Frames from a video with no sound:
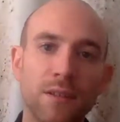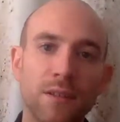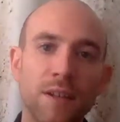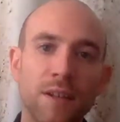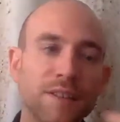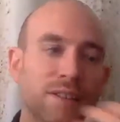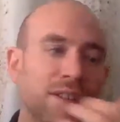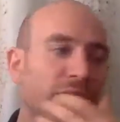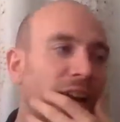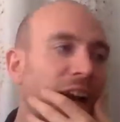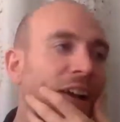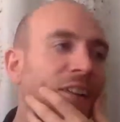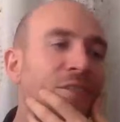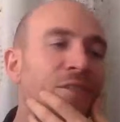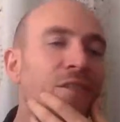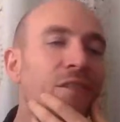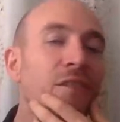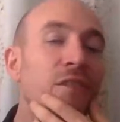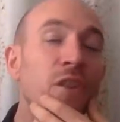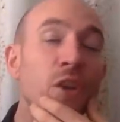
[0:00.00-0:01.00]
It's like I have
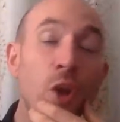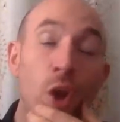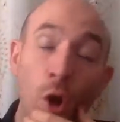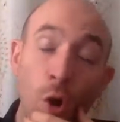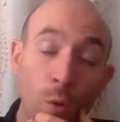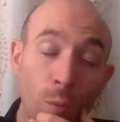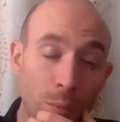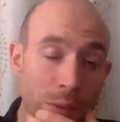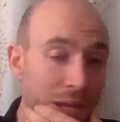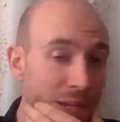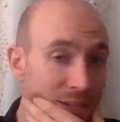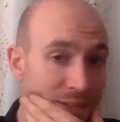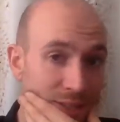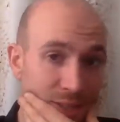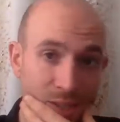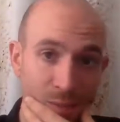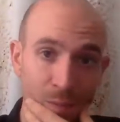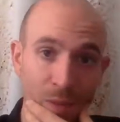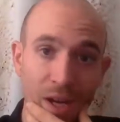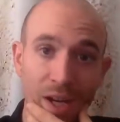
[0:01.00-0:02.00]
no
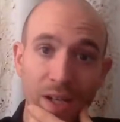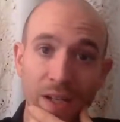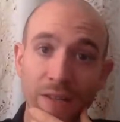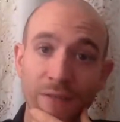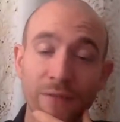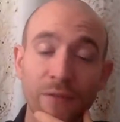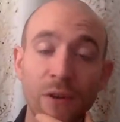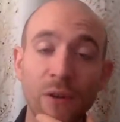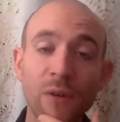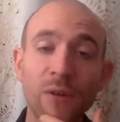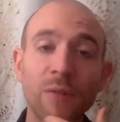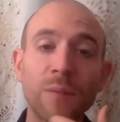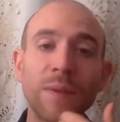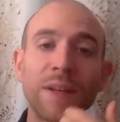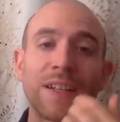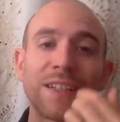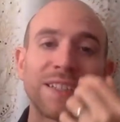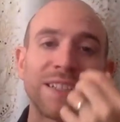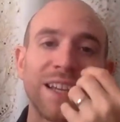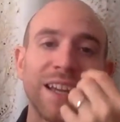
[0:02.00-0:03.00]
business paying it forward
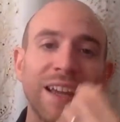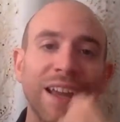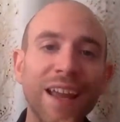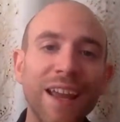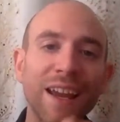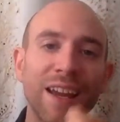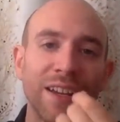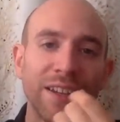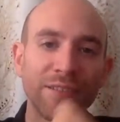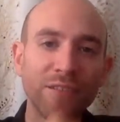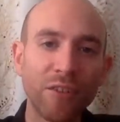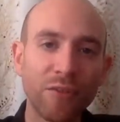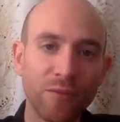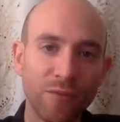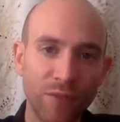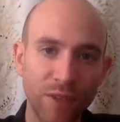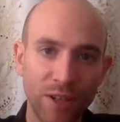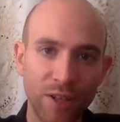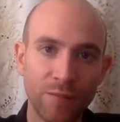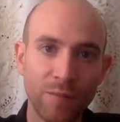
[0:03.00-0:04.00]
because I can't even
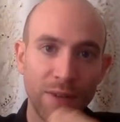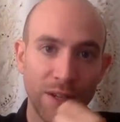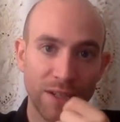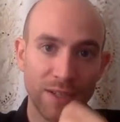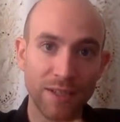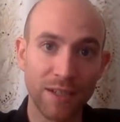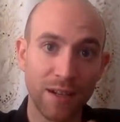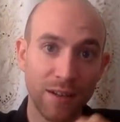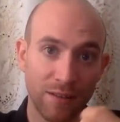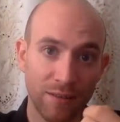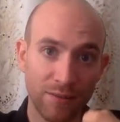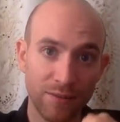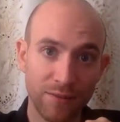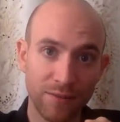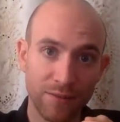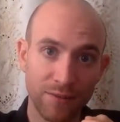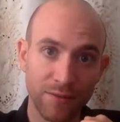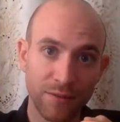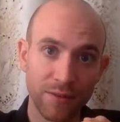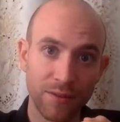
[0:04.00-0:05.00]
feed myself.
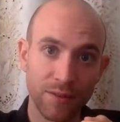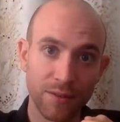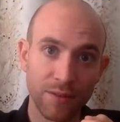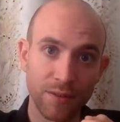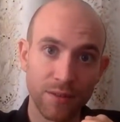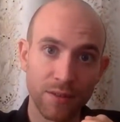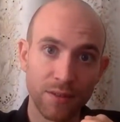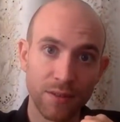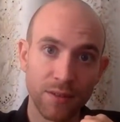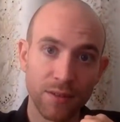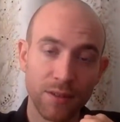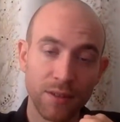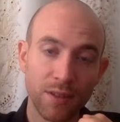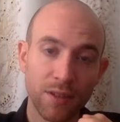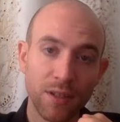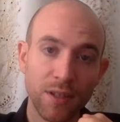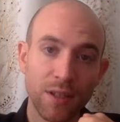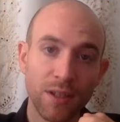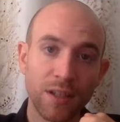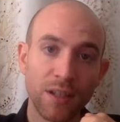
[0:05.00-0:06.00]

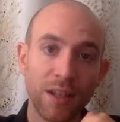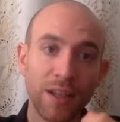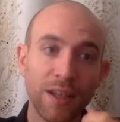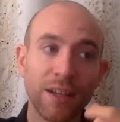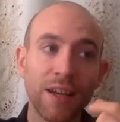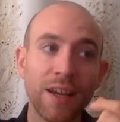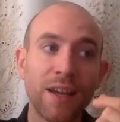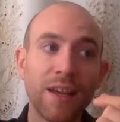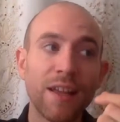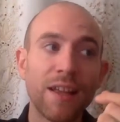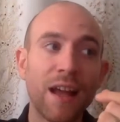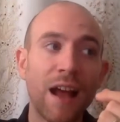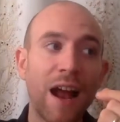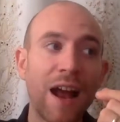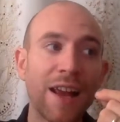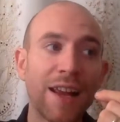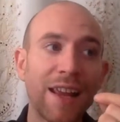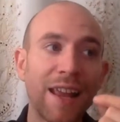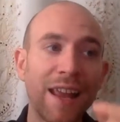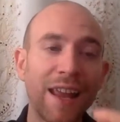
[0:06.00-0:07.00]
Like,
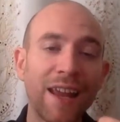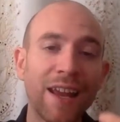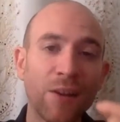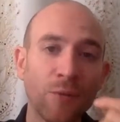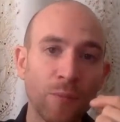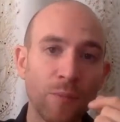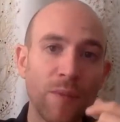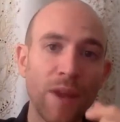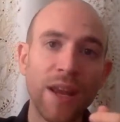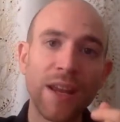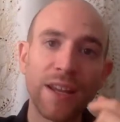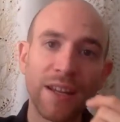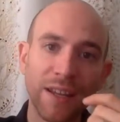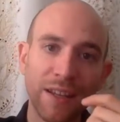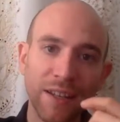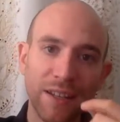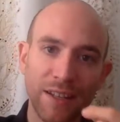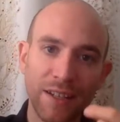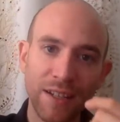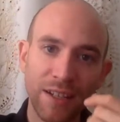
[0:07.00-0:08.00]
I can't make
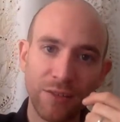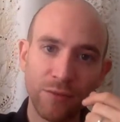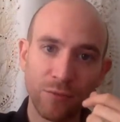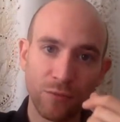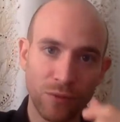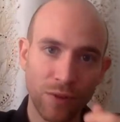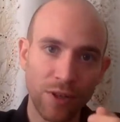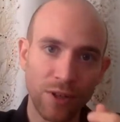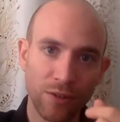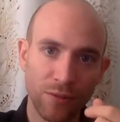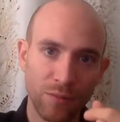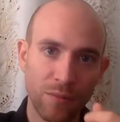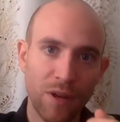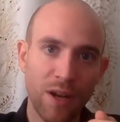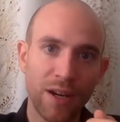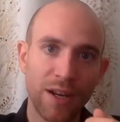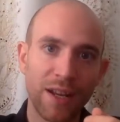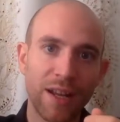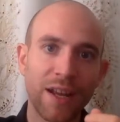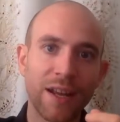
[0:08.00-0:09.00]
any real
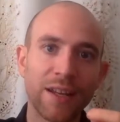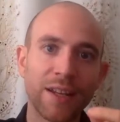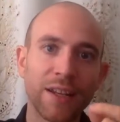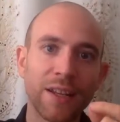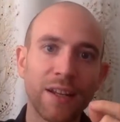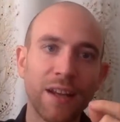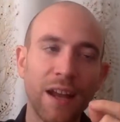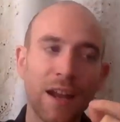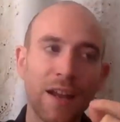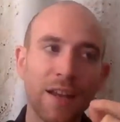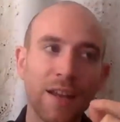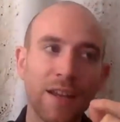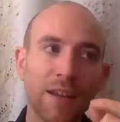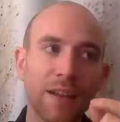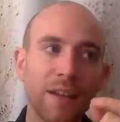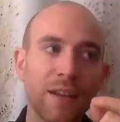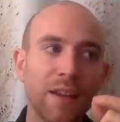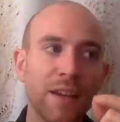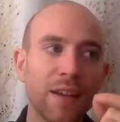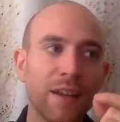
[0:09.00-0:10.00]
money. I
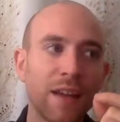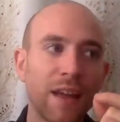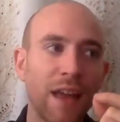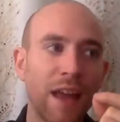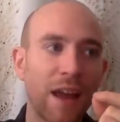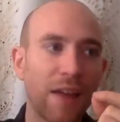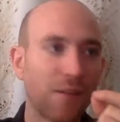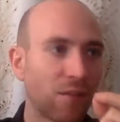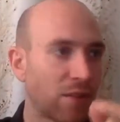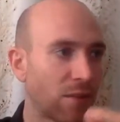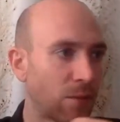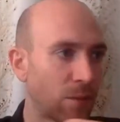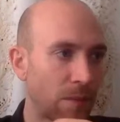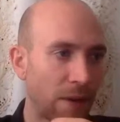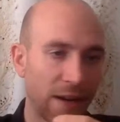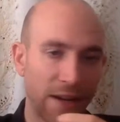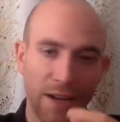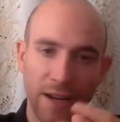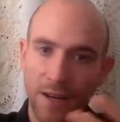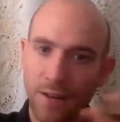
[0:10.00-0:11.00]
haven't
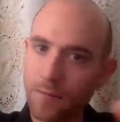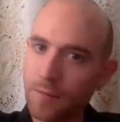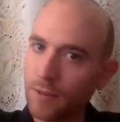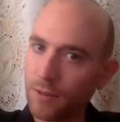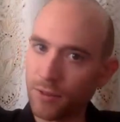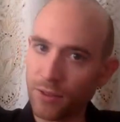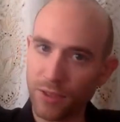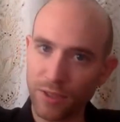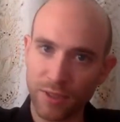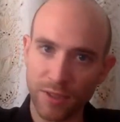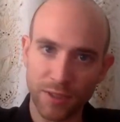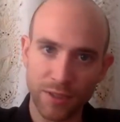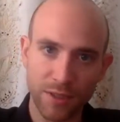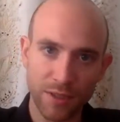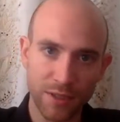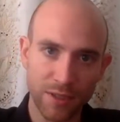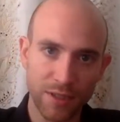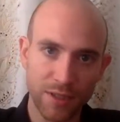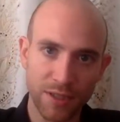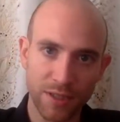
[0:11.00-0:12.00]
been able to
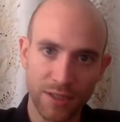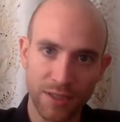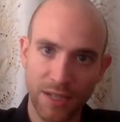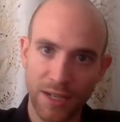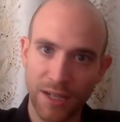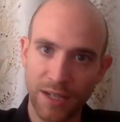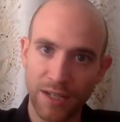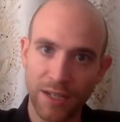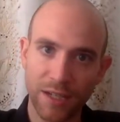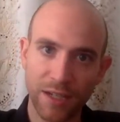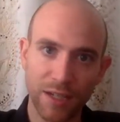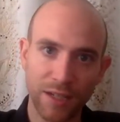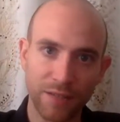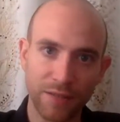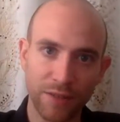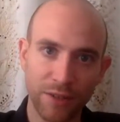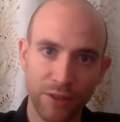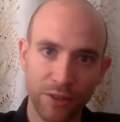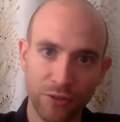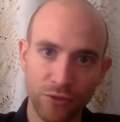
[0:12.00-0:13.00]
sustain any
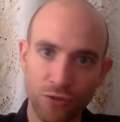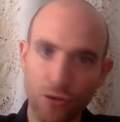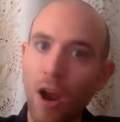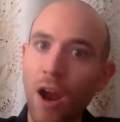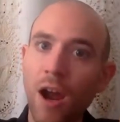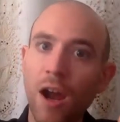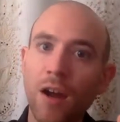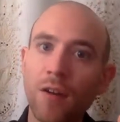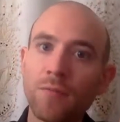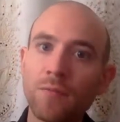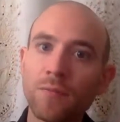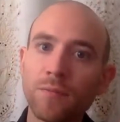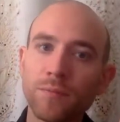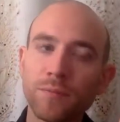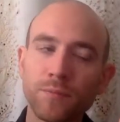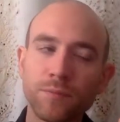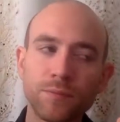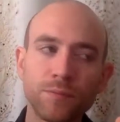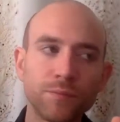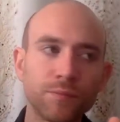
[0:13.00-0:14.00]
real job.
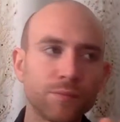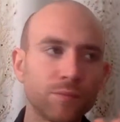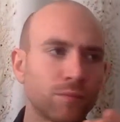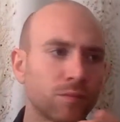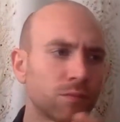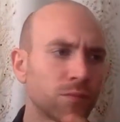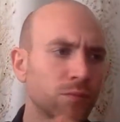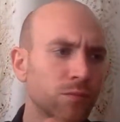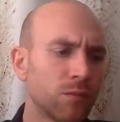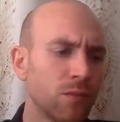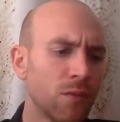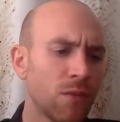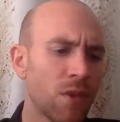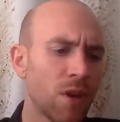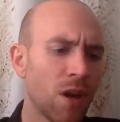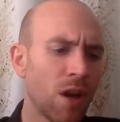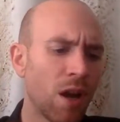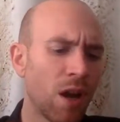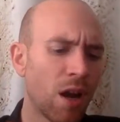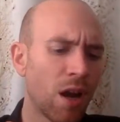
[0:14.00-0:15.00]

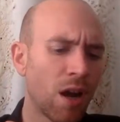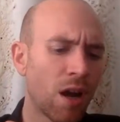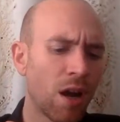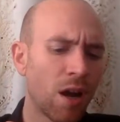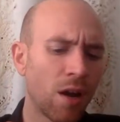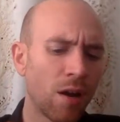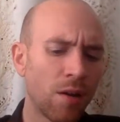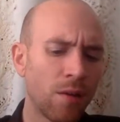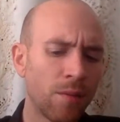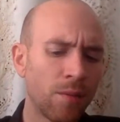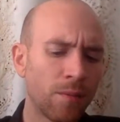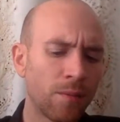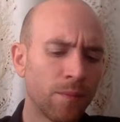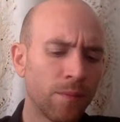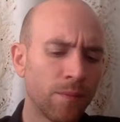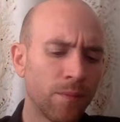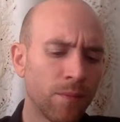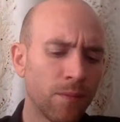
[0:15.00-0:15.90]
Um,